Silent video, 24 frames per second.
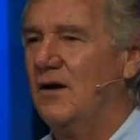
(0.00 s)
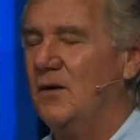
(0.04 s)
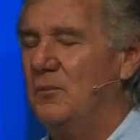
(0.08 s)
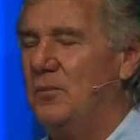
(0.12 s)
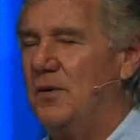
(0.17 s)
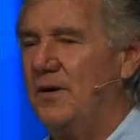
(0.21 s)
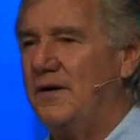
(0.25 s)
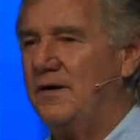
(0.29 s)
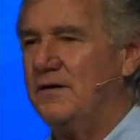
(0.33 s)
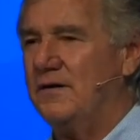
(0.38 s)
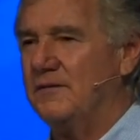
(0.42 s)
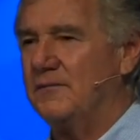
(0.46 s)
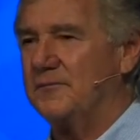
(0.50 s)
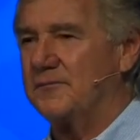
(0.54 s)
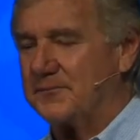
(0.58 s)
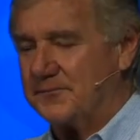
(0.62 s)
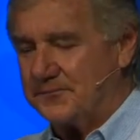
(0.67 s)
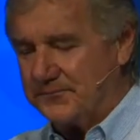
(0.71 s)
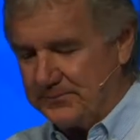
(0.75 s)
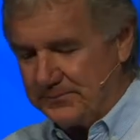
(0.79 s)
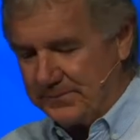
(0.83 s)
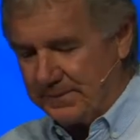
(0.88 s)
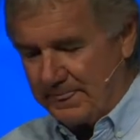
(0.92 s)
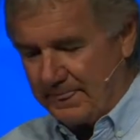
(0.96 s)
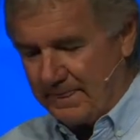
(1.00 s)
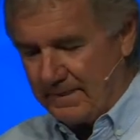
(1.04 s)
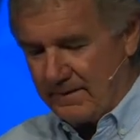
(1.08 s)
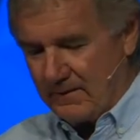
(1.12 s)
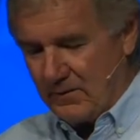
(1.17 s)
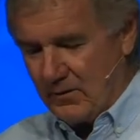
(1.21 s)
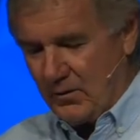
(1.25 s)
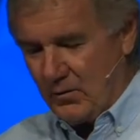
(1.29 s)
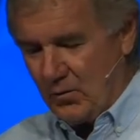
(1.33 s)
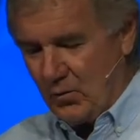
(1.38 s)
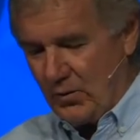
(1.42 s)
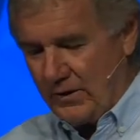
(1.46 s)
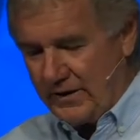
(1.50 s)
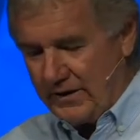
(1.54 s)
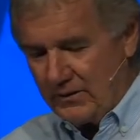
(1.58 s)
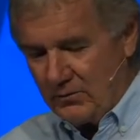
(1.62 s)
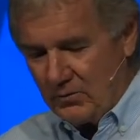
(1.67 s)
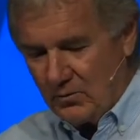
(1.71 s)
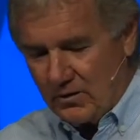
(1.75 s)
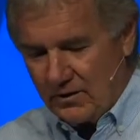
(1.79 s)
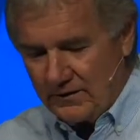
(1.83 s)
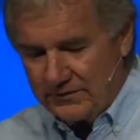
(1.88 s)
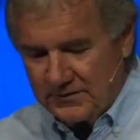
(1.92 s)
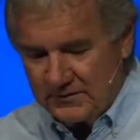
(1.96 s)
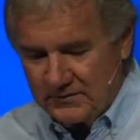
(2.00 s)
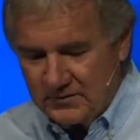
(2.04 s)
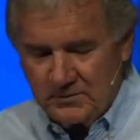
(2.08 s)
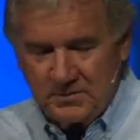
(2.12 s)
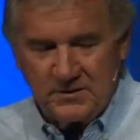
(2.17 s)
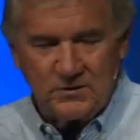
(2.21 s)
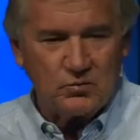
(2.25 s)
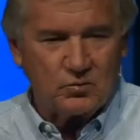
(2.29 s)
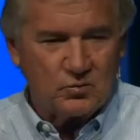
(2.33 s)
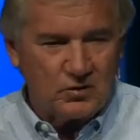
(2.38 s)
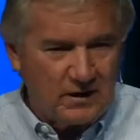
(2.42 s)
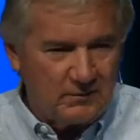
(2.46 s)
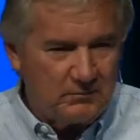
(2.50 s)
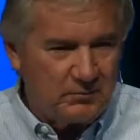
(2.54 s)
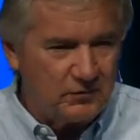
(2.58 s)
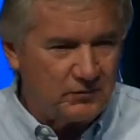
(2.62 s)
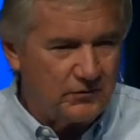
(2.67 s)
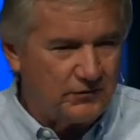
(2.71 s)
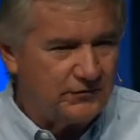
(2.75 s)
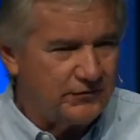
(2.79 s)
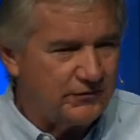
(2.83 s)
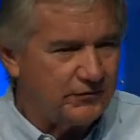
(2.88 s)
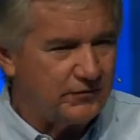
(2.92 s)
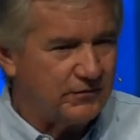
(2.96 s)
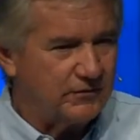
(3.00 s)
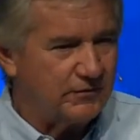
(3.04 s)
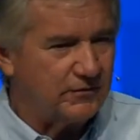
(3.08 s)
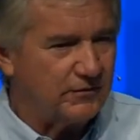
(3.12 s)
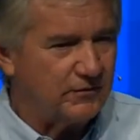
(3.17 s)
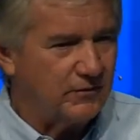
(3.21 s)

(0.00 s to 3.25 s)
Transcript: but we didn't want them to be rebels.